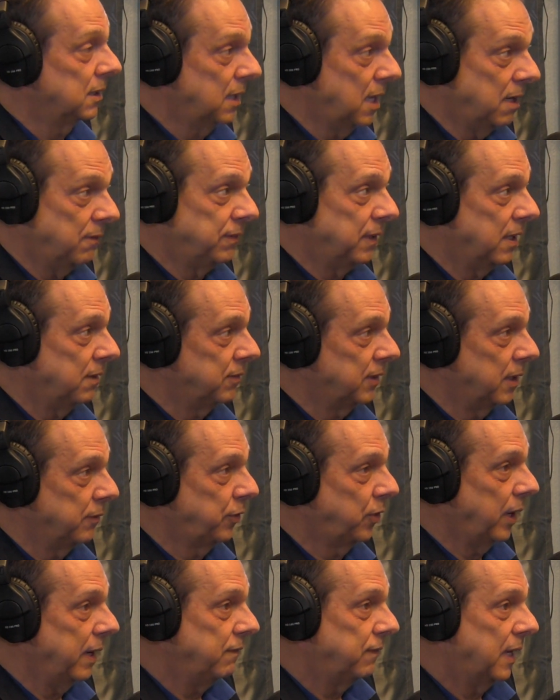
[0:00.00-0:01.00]
love
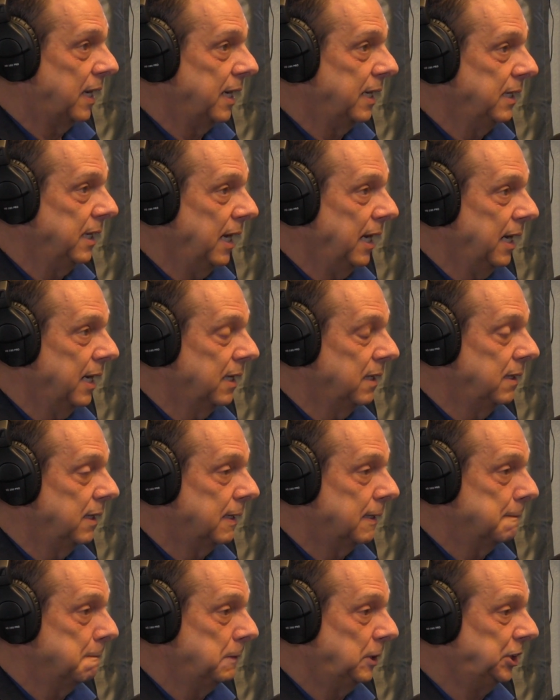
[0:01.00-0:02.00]
Grapevine,
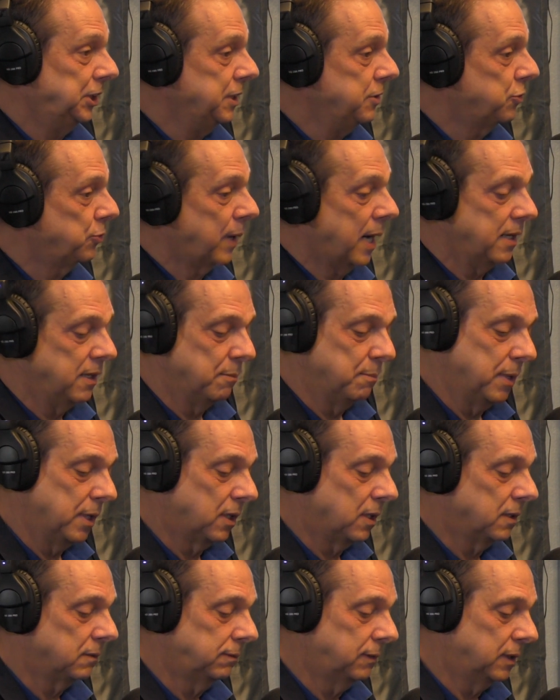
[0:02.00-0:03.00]
and she's right in the
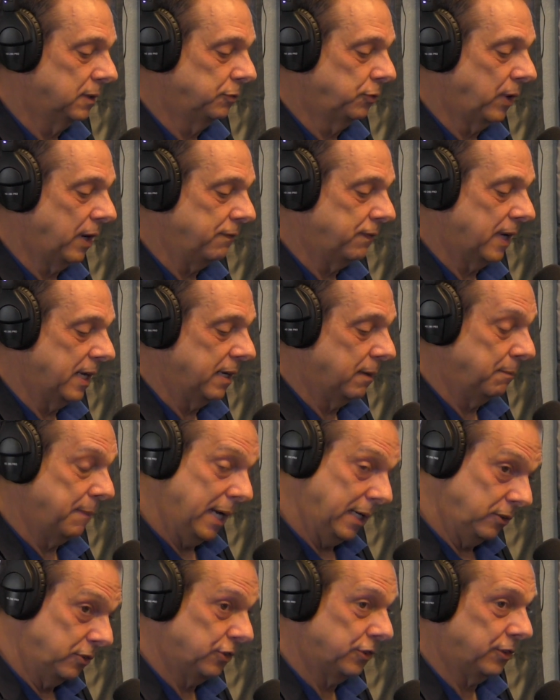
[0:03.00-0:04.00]
middle of Grapevine on
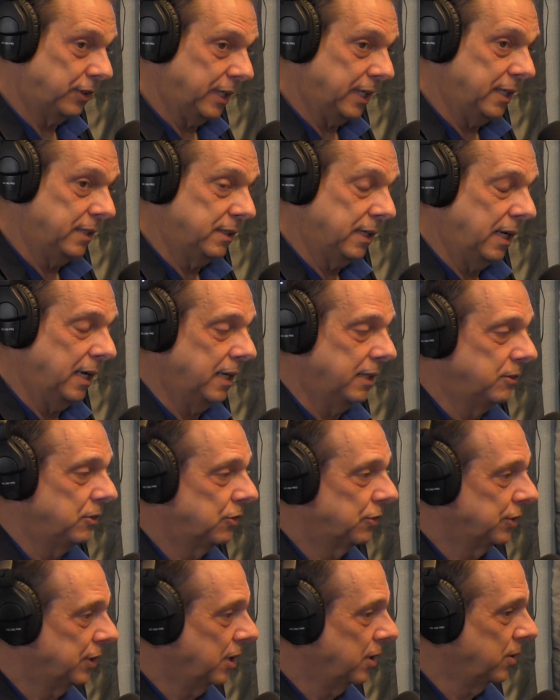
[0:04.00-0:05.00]
Main Street, and
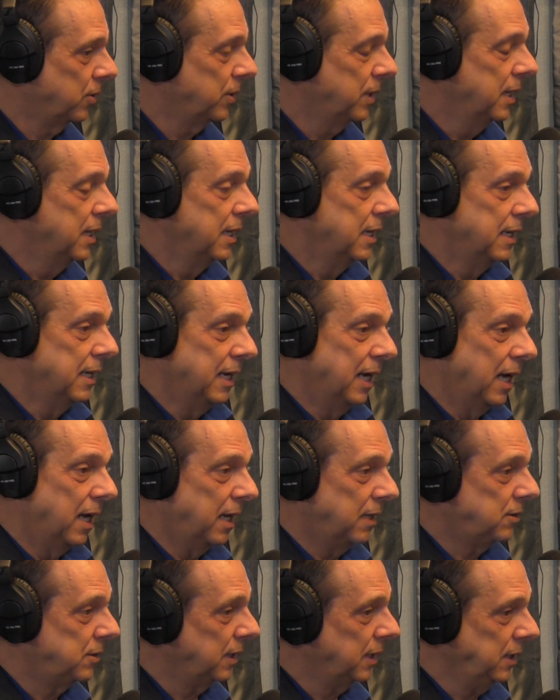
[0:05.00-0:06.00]
so
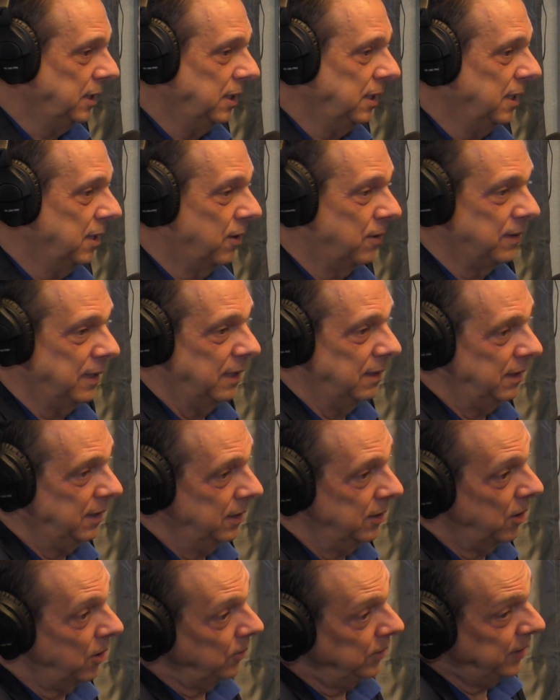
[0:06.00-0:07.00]
it's
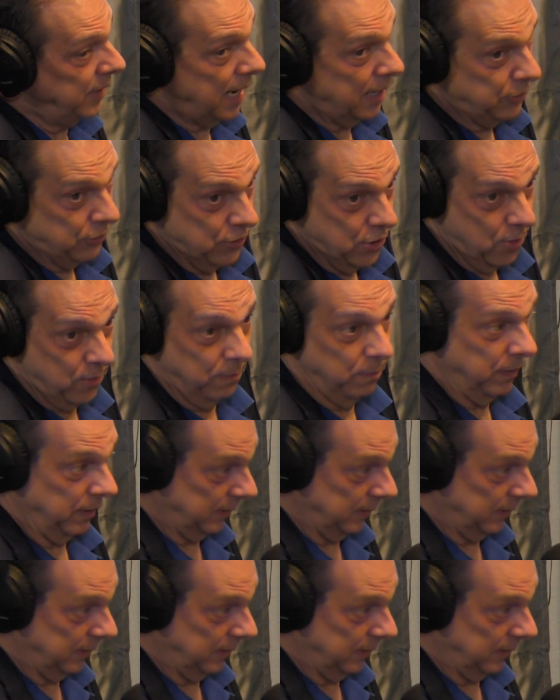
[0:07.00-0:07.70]
you guys know,